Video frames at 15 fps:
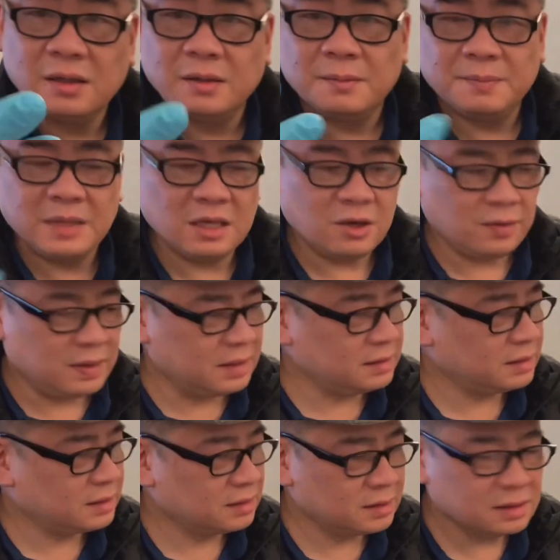
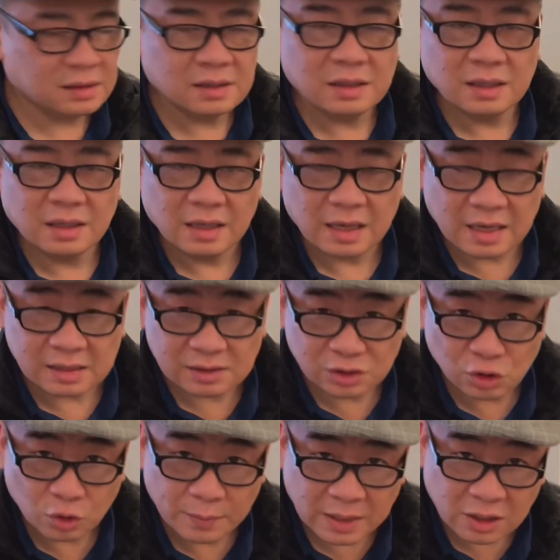POS
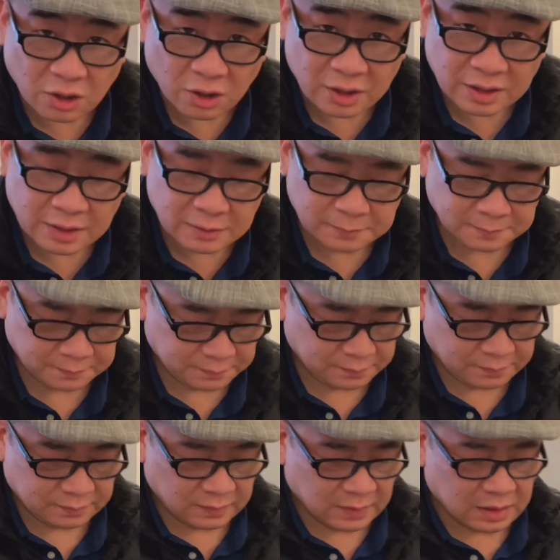S2 McCarty,
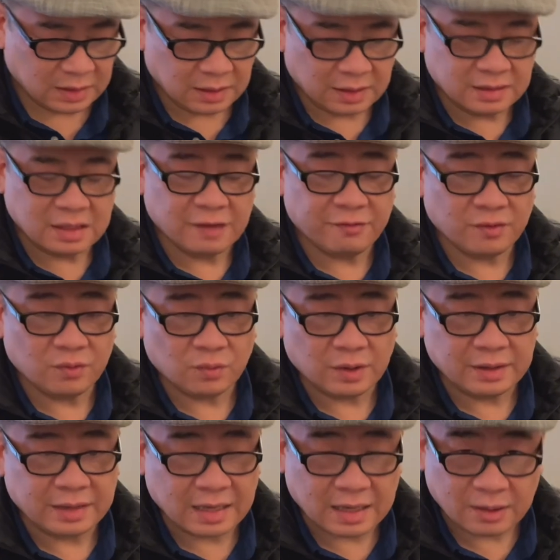a different
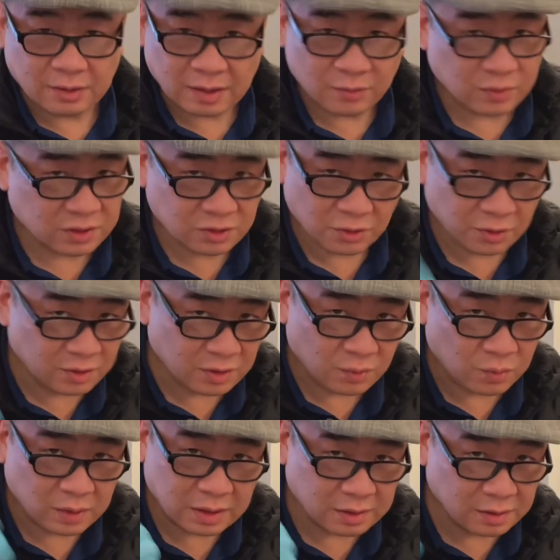one now. I returned the
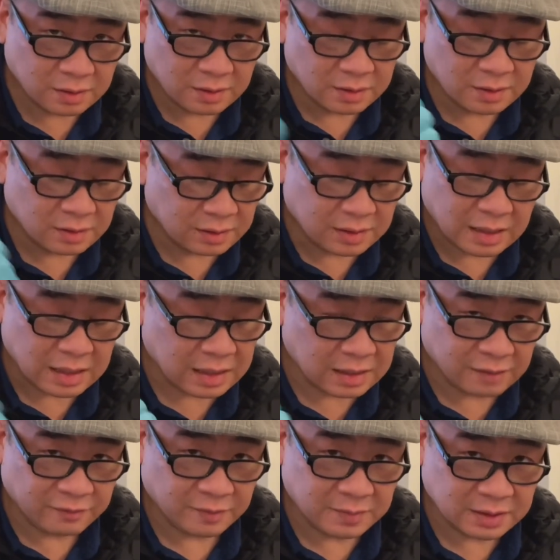one
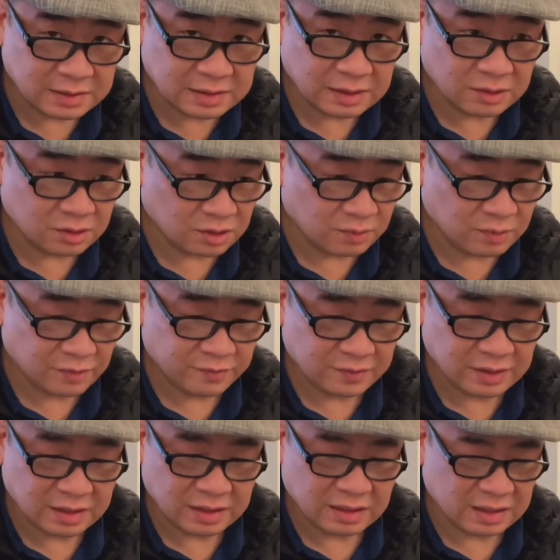that from the dealer with
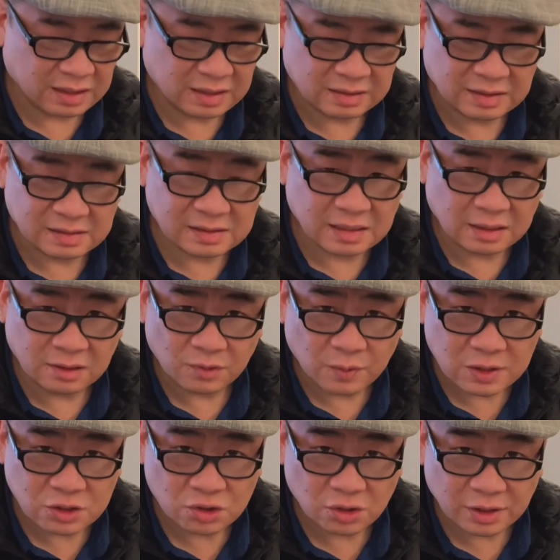the
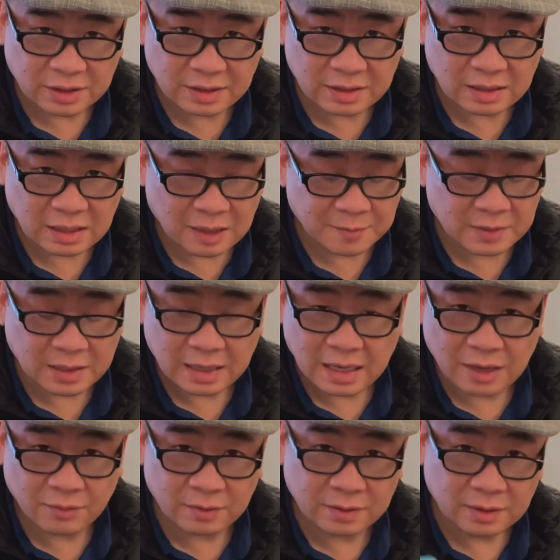discoloration on it. I'm like,
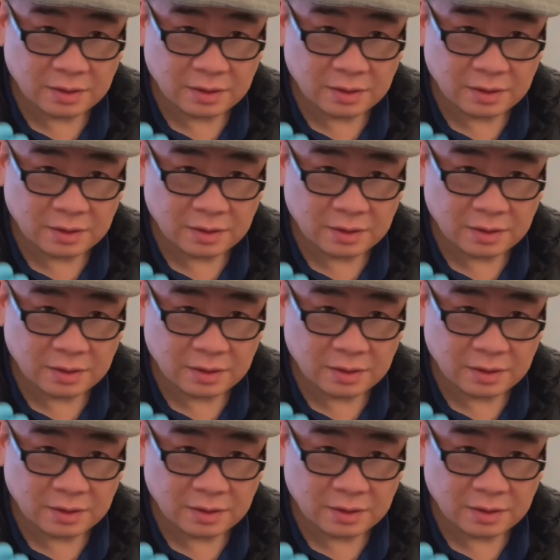how?